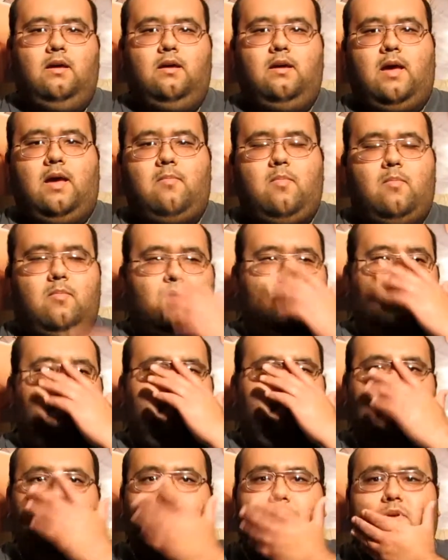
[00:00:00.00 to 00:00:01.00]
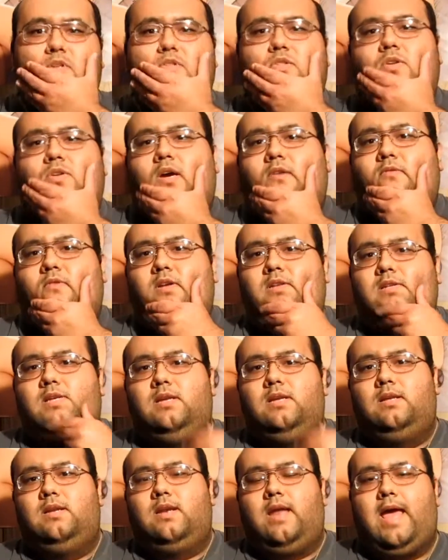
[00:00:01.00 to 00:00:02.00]
I remember at Blockbuster I
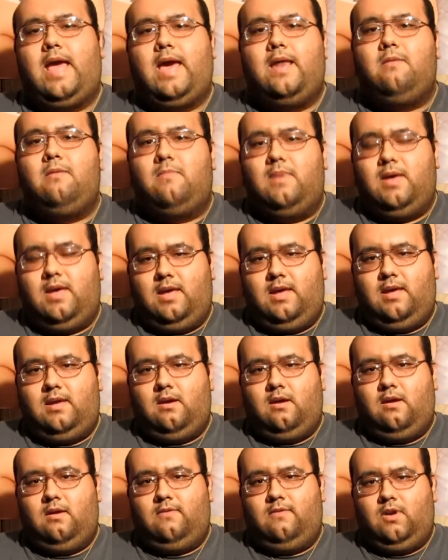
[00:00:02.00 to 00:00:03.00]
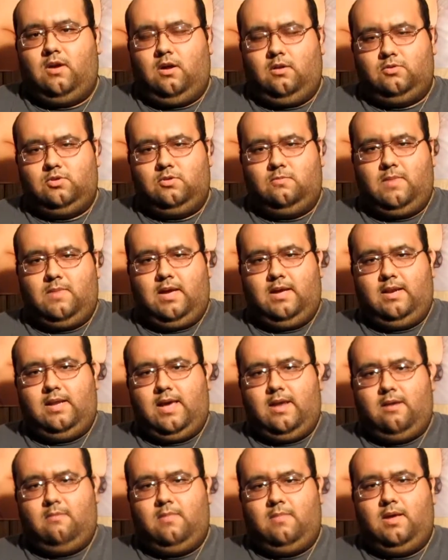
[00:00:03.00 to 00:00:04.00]
rented an anime of an Ultraman
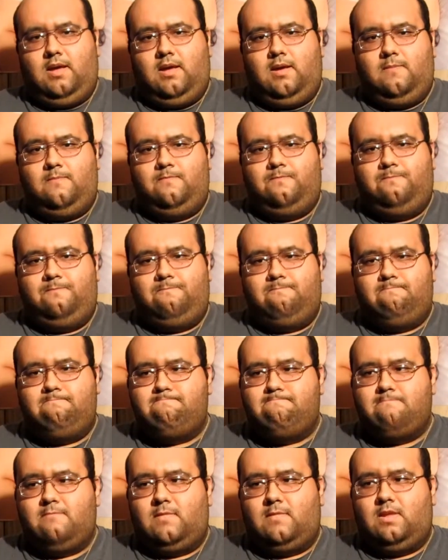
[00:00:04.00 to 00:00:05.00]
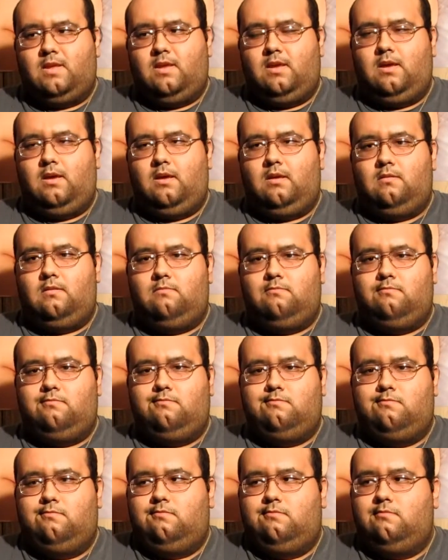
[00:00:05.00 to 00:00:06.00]
anime, and
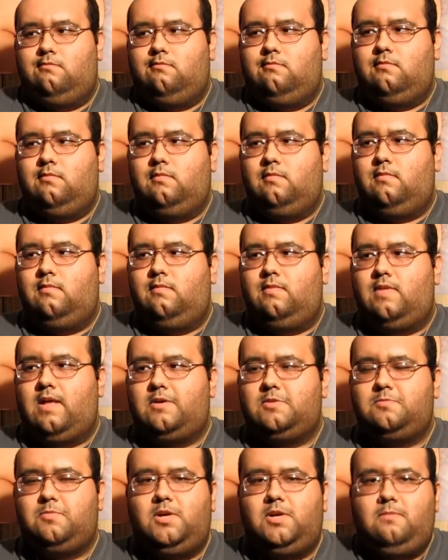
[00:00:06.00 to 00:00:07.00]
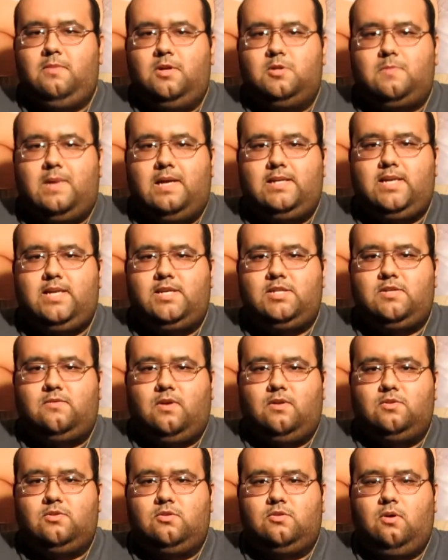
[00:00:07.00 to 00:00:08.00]
that was pretty much my taste of
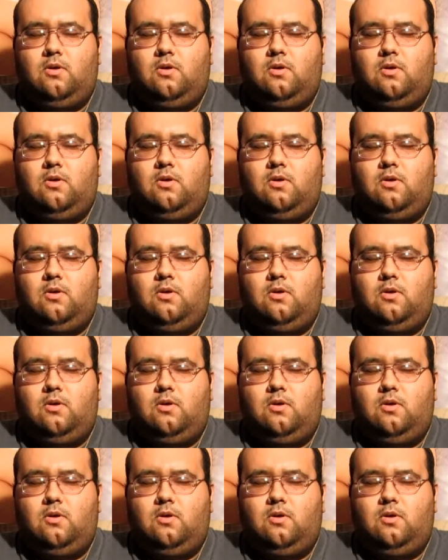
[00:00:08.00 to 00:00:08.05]
Ultra.